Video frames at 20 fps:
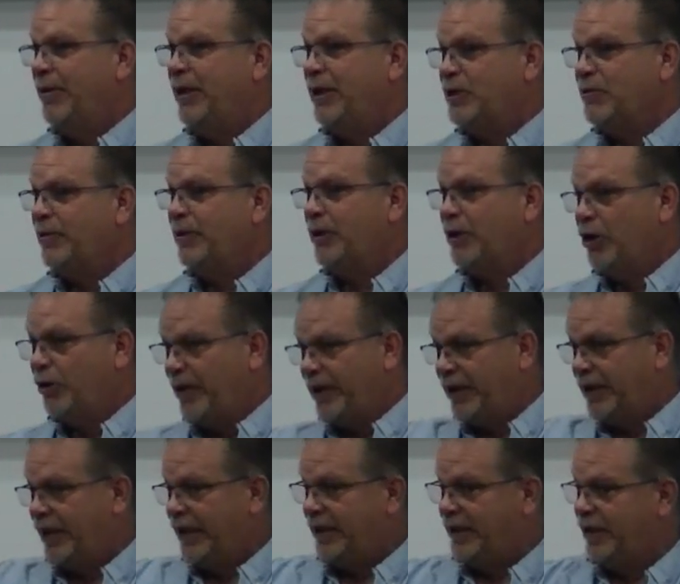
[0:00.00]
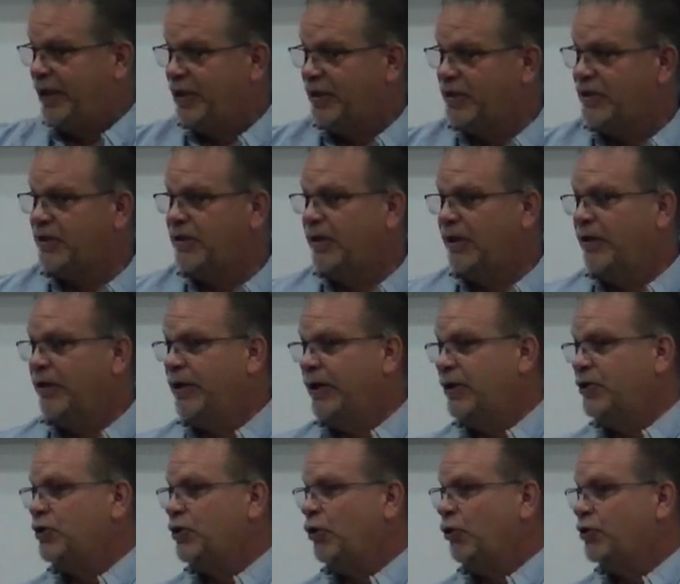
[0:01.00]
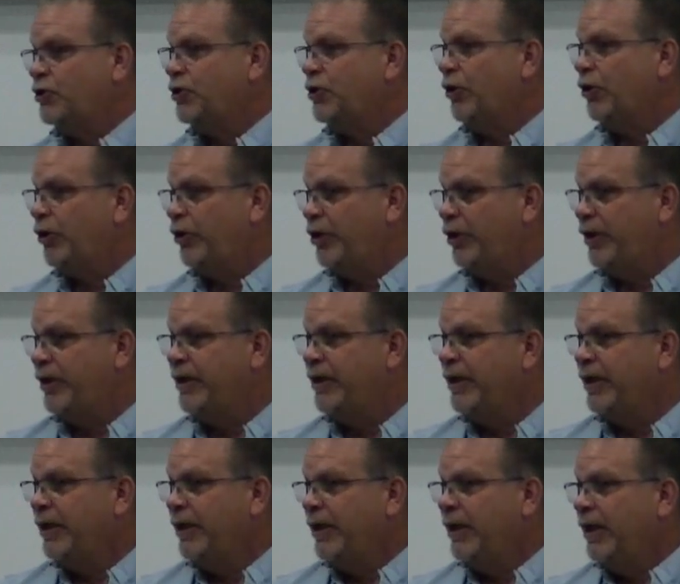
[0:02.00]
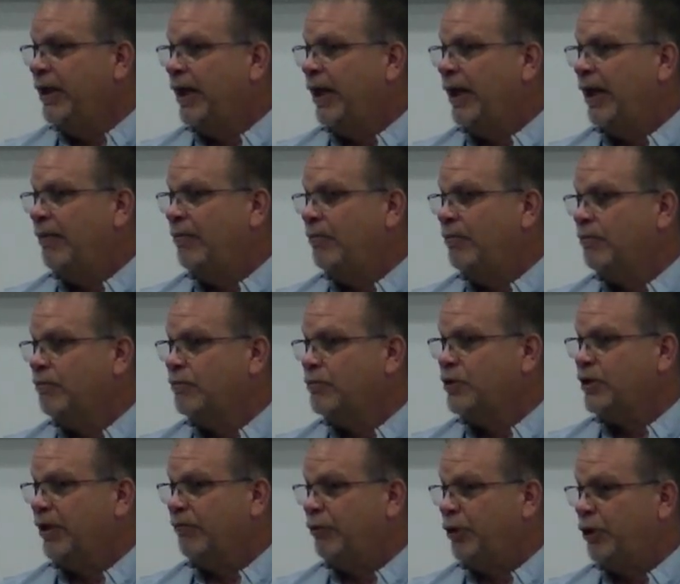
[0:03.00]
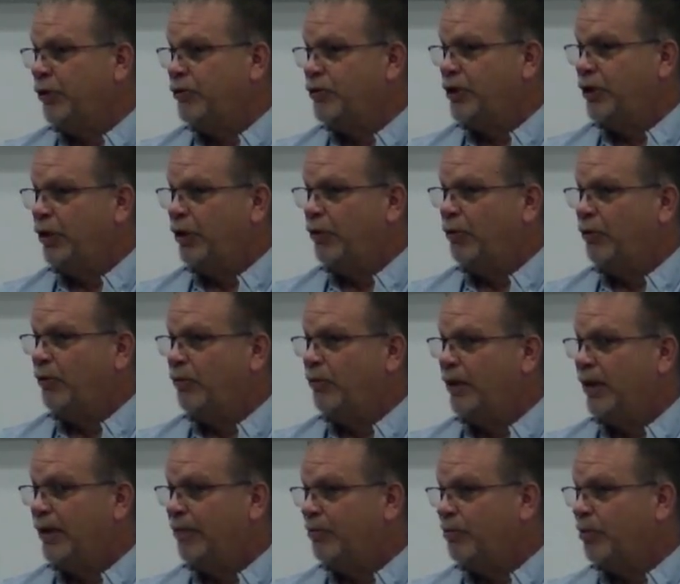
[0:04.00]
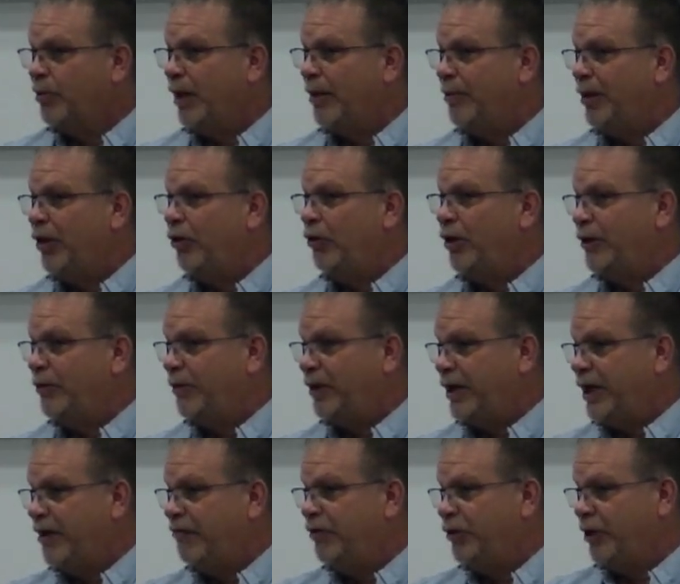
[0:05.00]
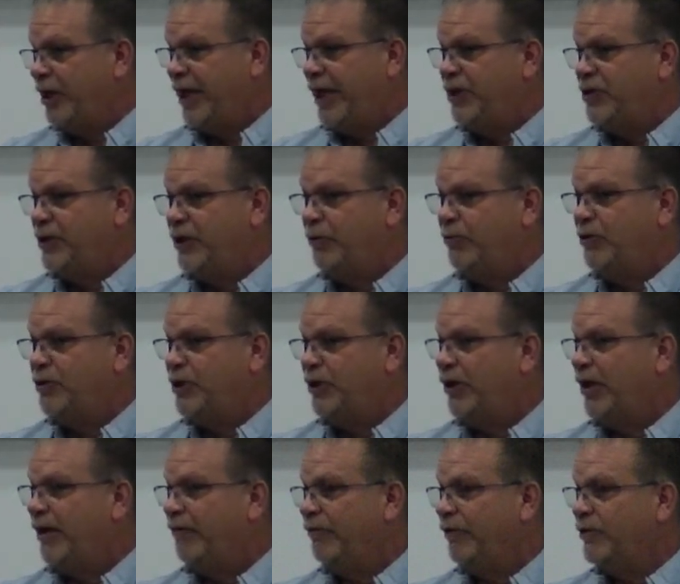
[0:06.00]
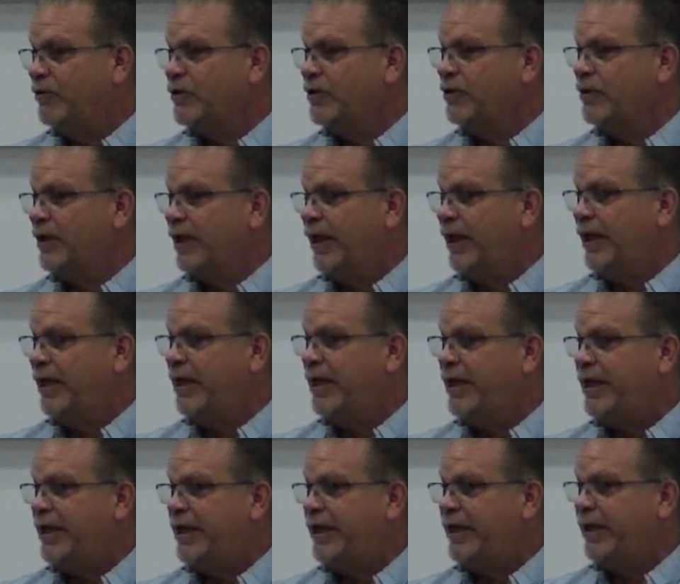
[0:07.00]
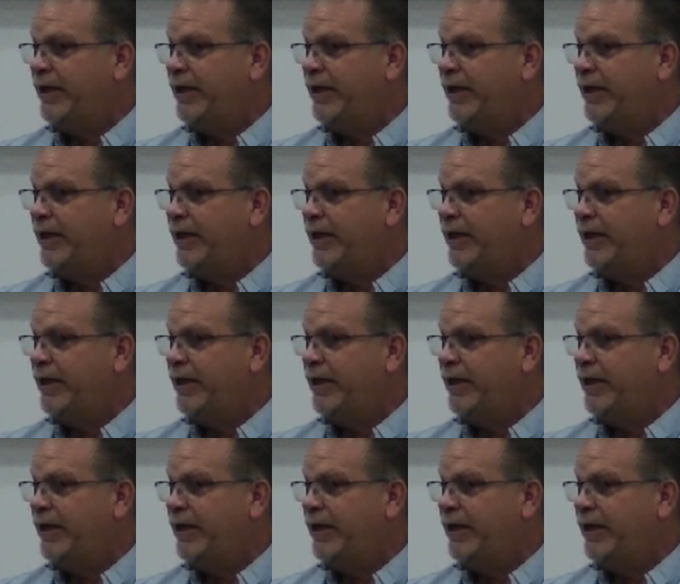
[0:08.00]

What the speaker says: it's been going like this. This all started several years ago, primarily when Governor Kasich was in office, and he,